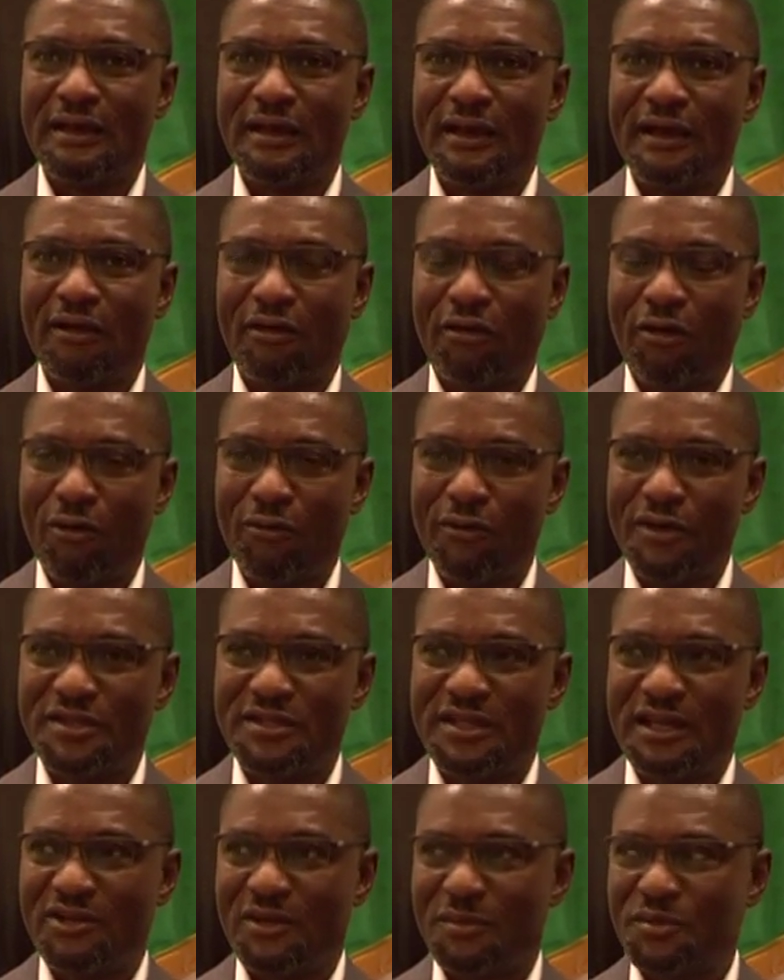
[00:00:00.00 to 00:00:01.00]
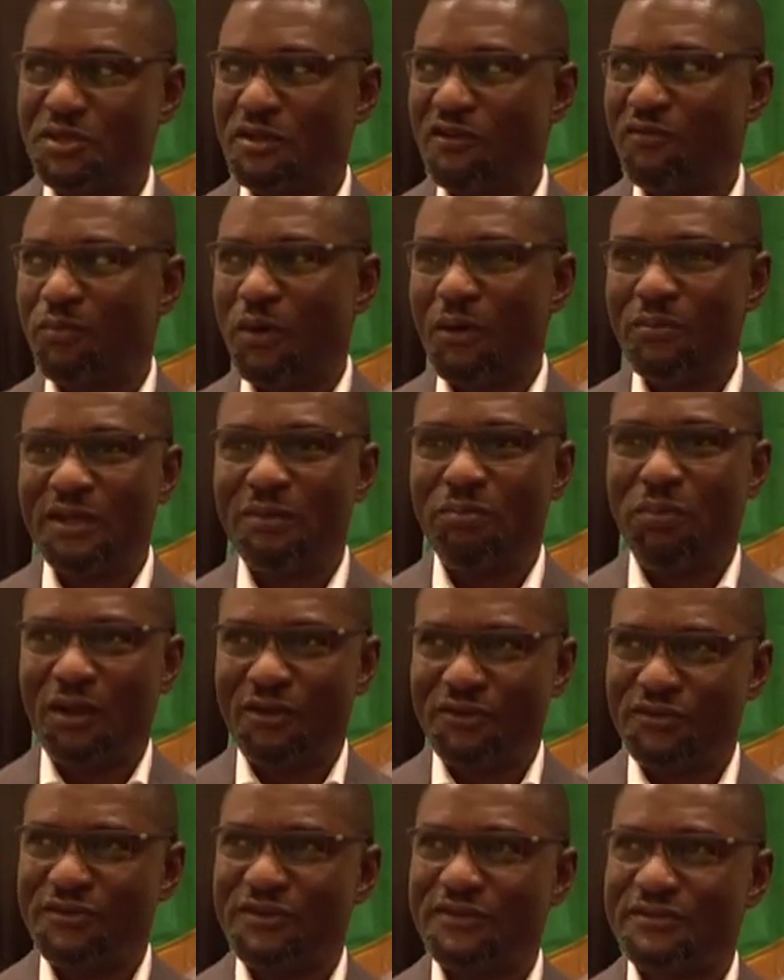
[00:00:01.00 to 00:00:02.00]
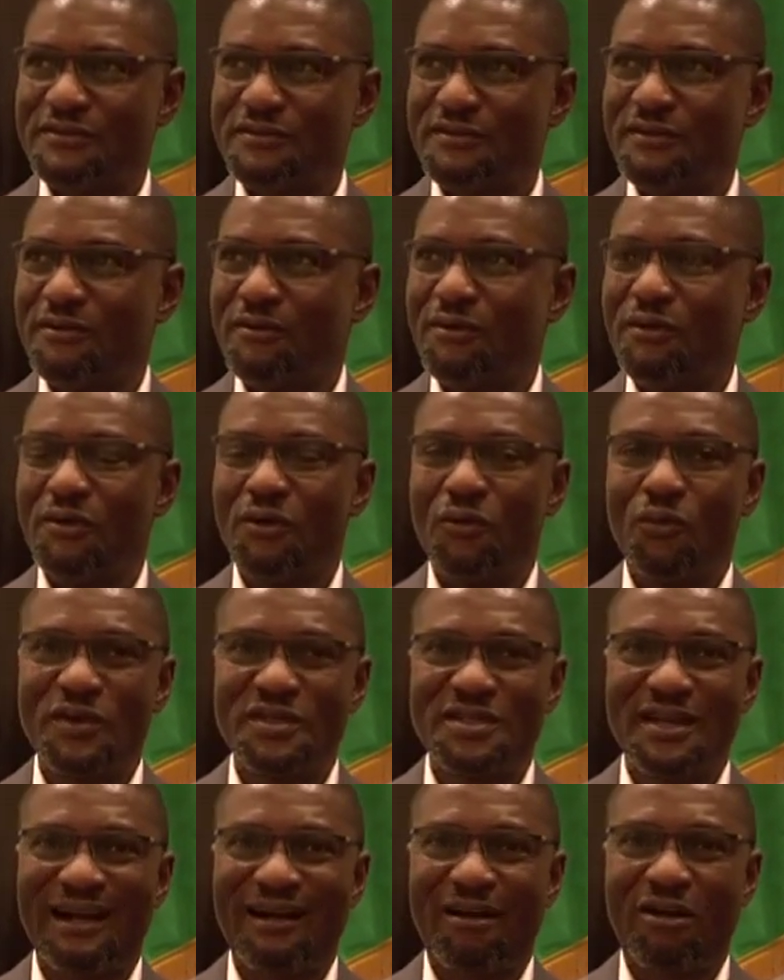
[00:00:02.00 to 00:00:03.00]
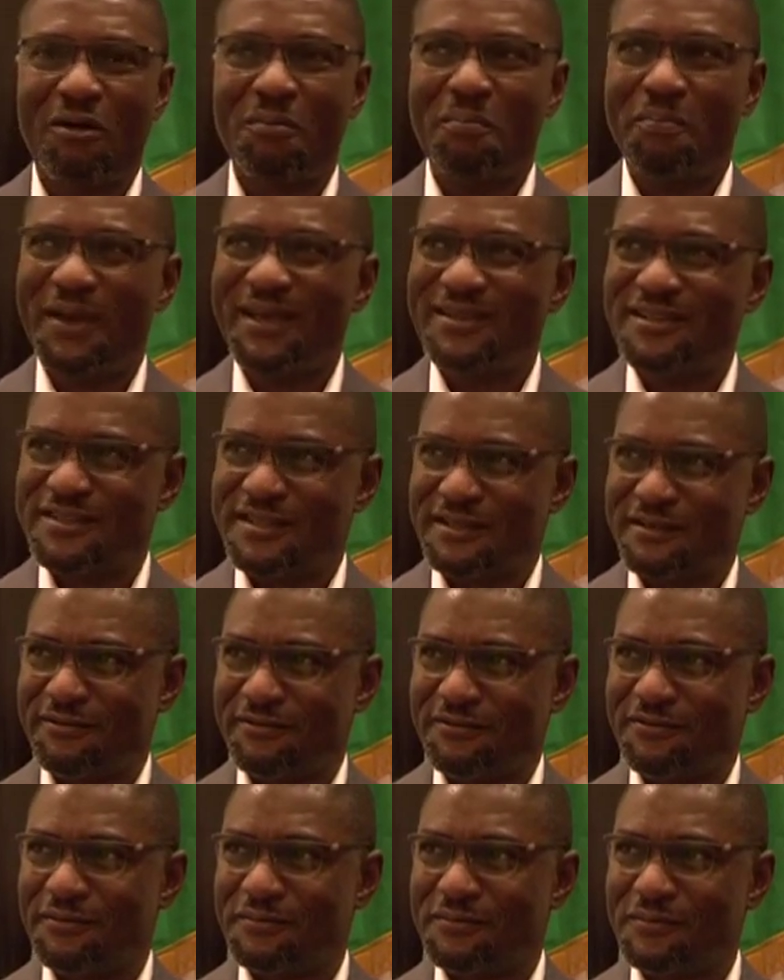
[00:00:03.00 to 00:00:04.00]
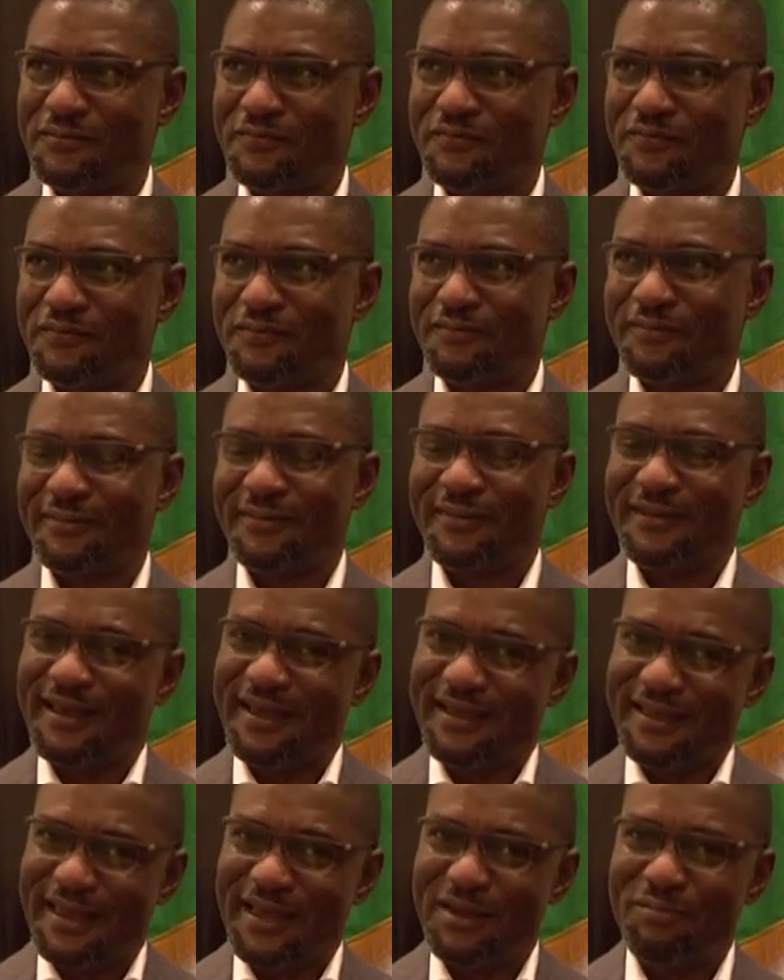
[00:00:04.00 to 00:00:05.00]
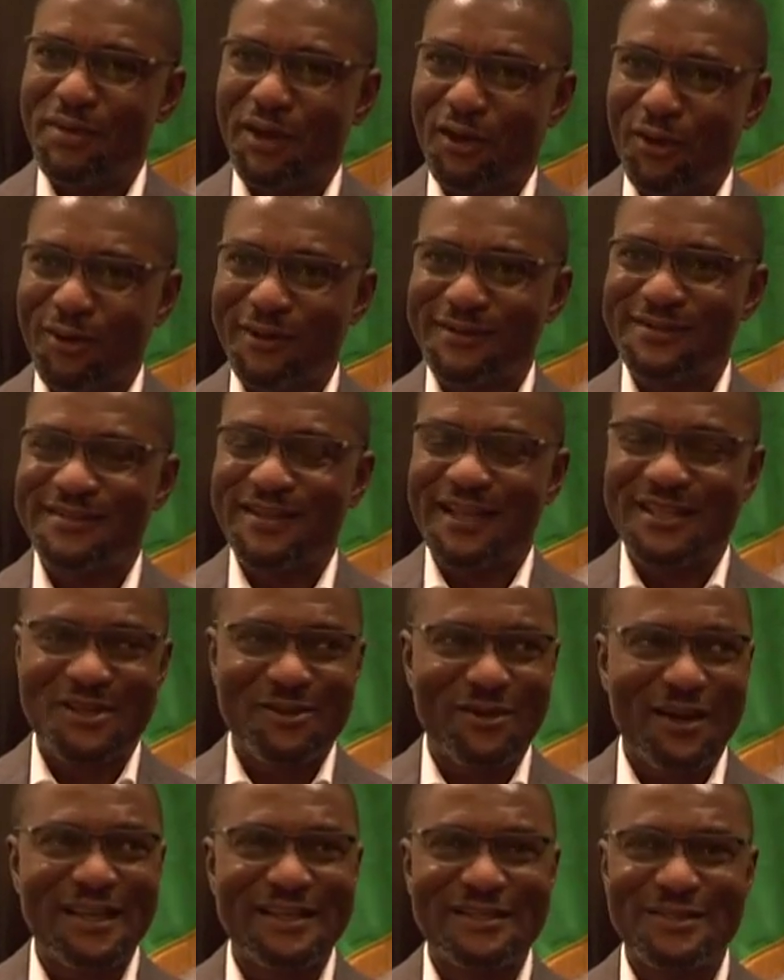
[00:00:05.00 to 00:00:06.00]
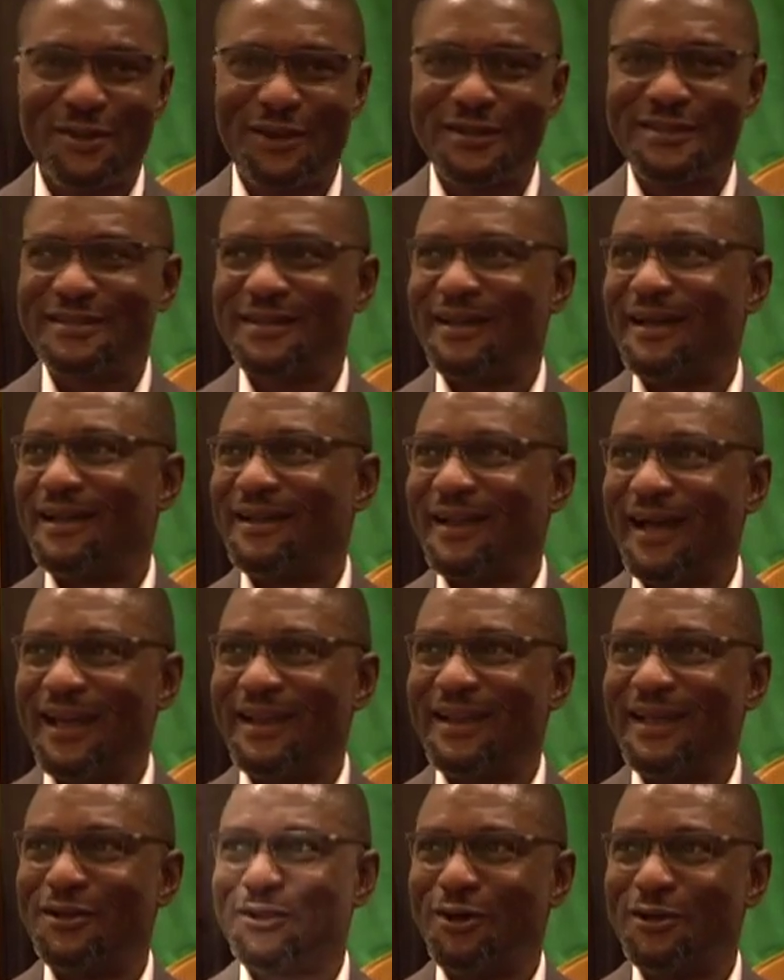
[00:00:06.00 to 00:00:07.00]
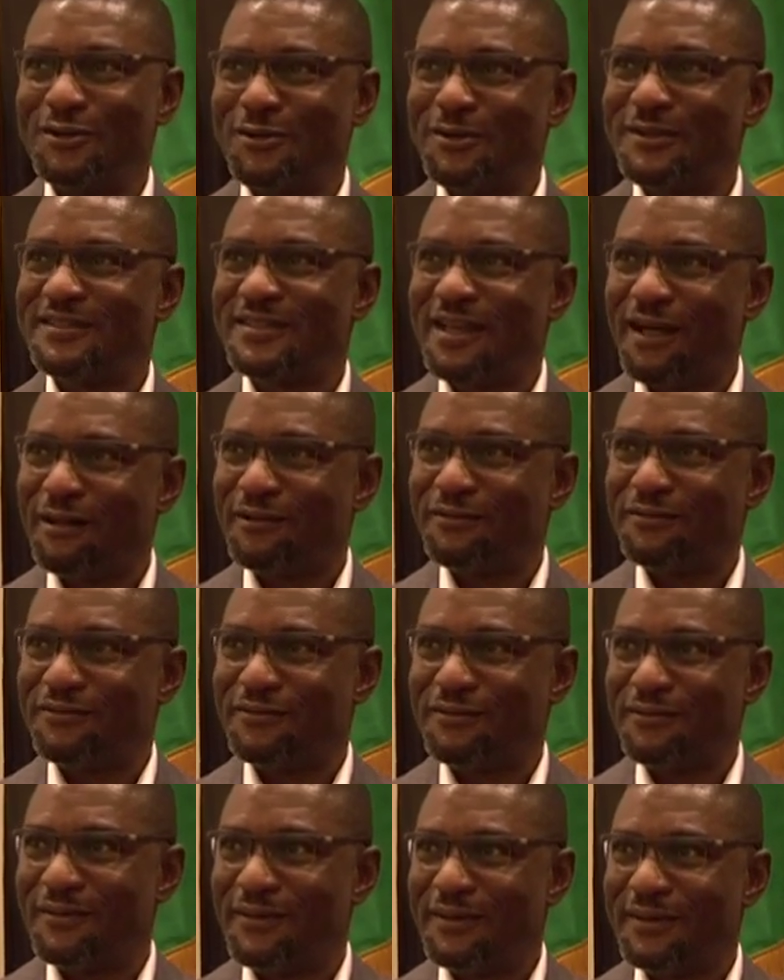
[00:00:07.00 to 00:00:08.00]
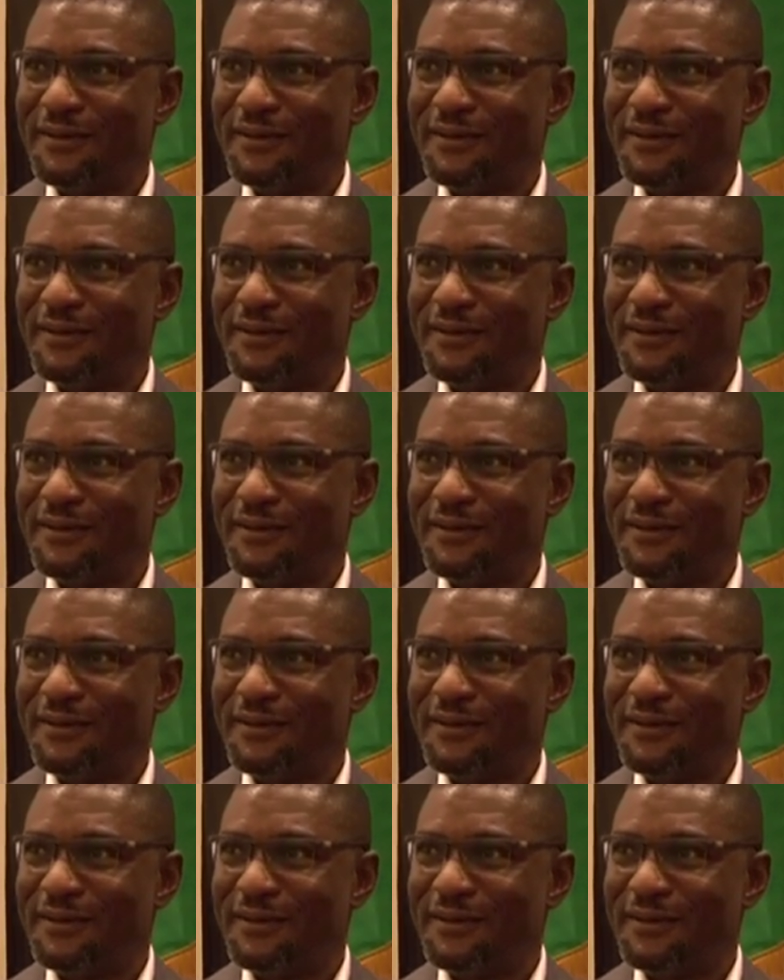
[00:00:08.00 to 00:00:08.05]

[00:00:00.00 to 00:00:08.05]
encourage the adoption of public policies which are competitive, again, because Nigeria is not an island unto itself.